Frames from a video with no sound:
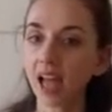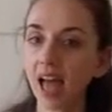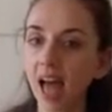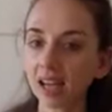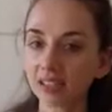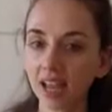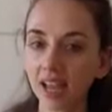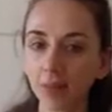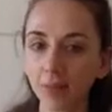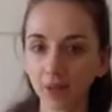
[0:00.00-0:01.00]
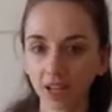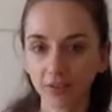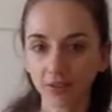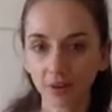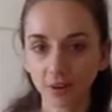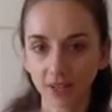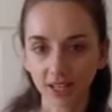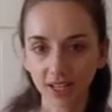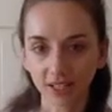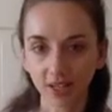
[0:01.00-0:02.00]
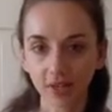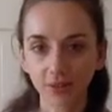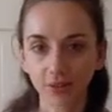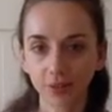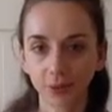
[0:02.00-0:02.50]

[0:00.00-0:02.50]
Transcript: Exhale, bring it forward, knee to nose.